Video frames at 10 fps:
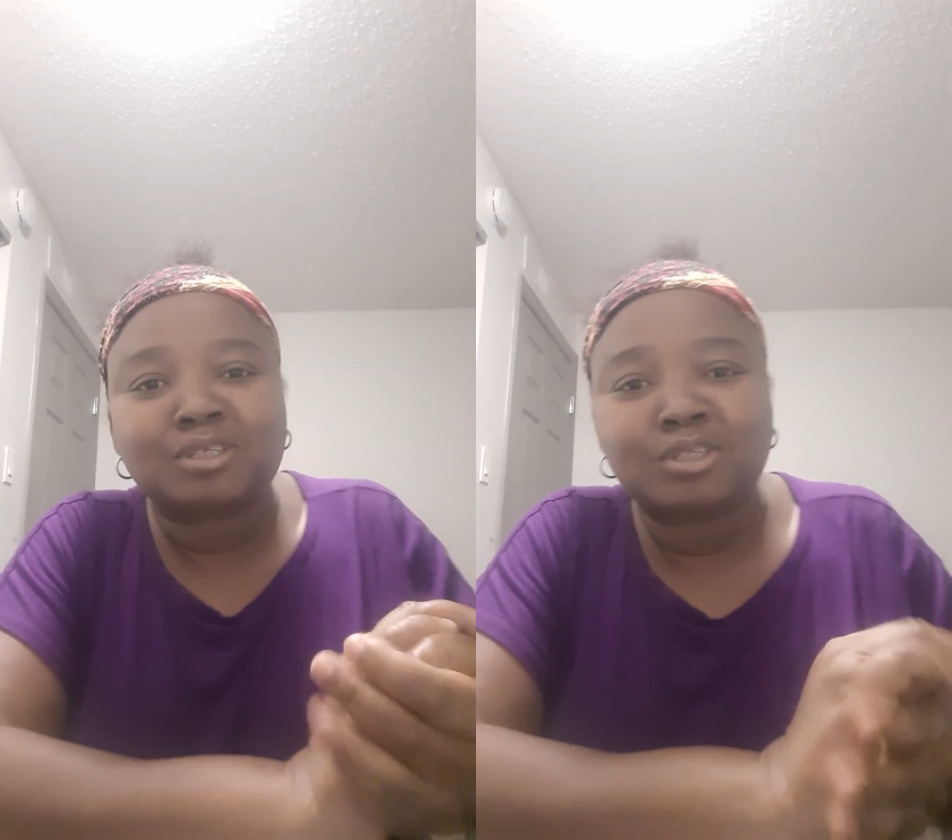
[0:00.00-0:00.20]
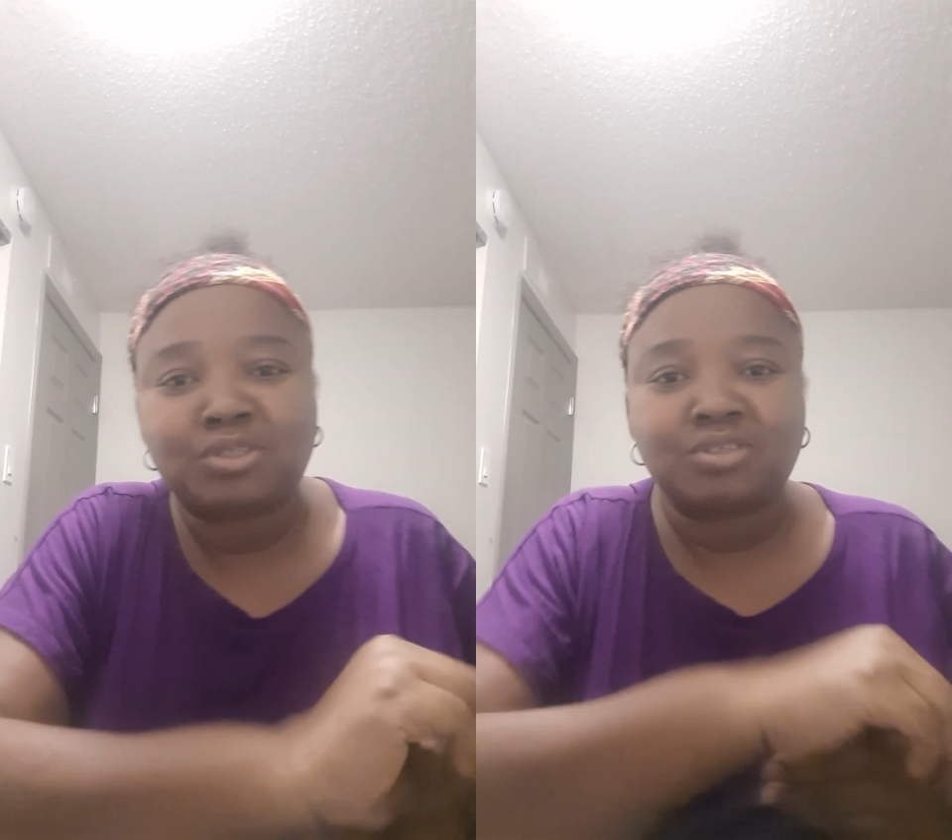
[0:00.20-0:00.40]

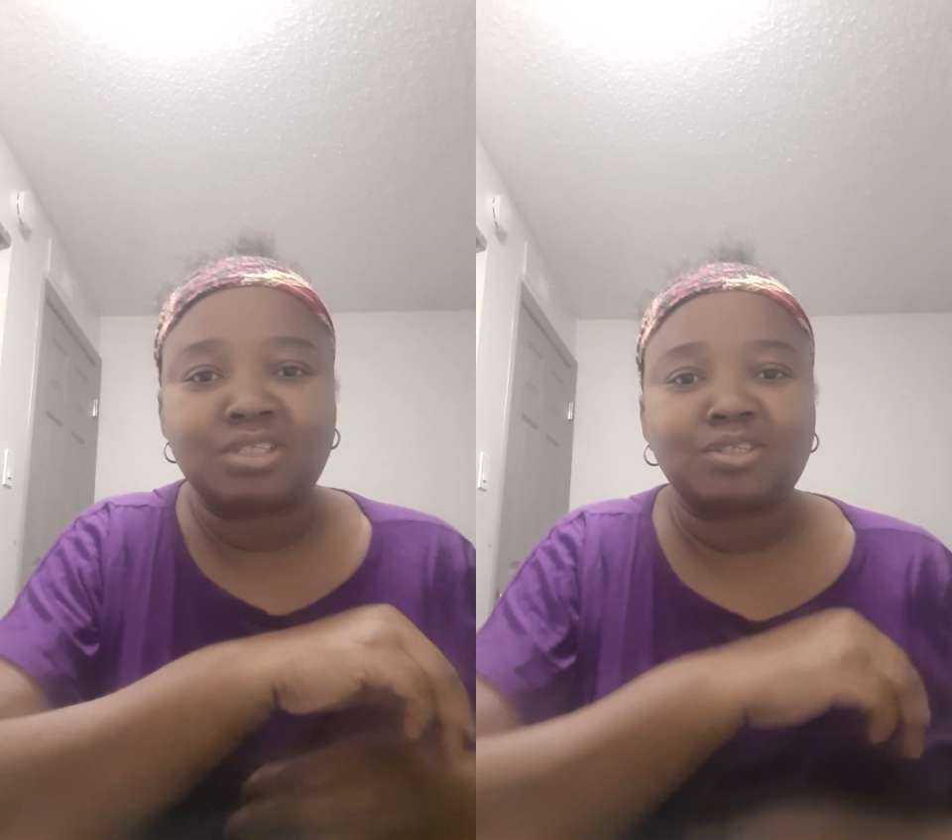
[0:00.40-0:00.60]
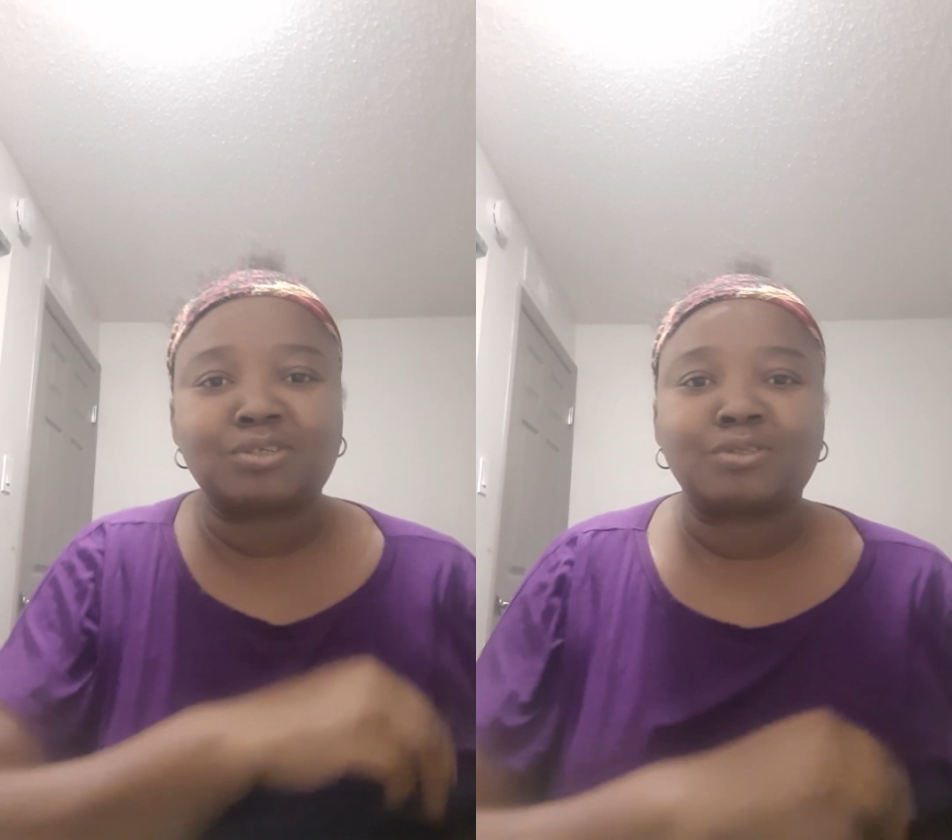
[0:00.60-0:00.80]

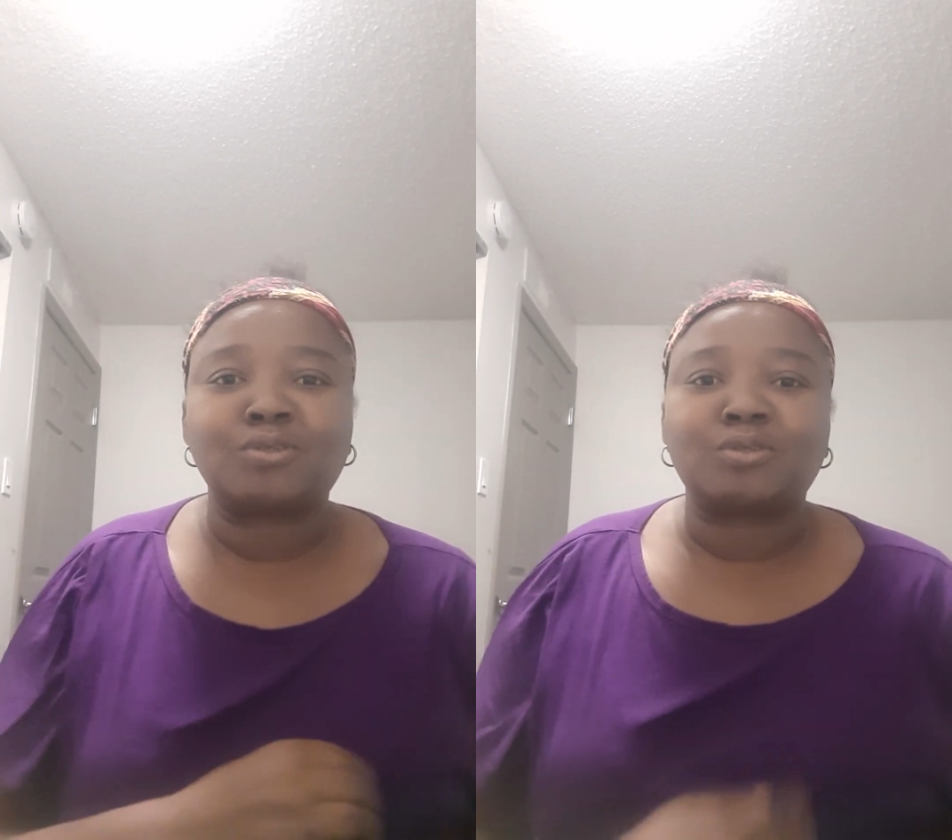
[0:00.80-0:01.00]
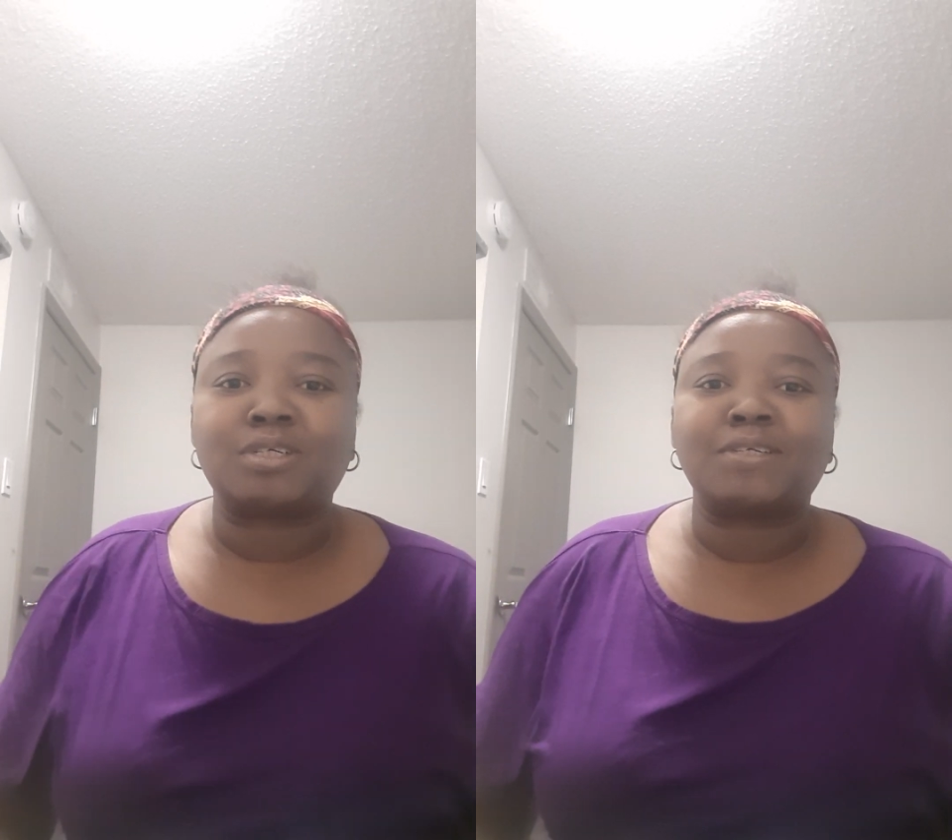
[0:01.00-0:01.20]
nutrition
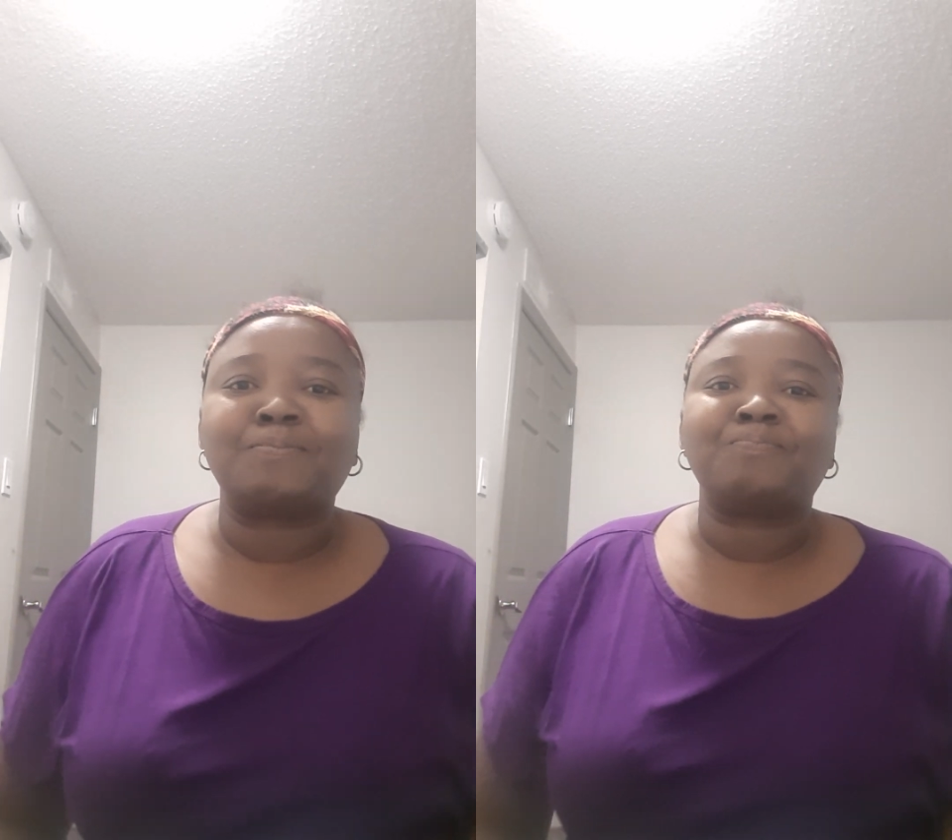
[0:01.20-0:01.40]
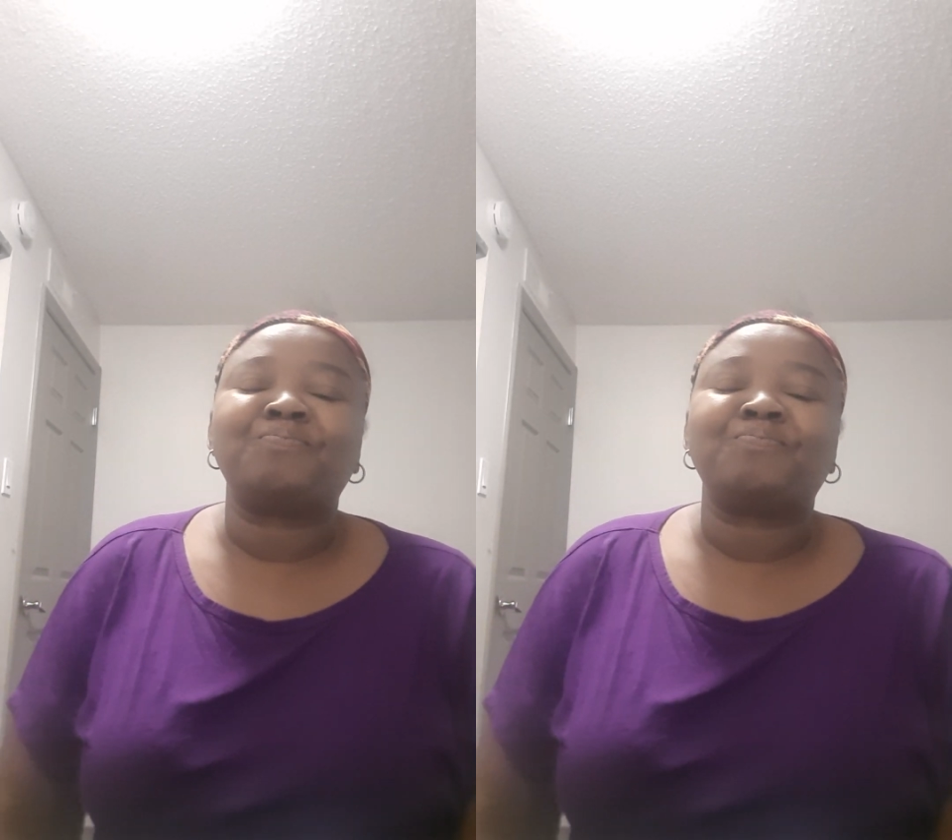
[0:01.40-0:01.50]
today.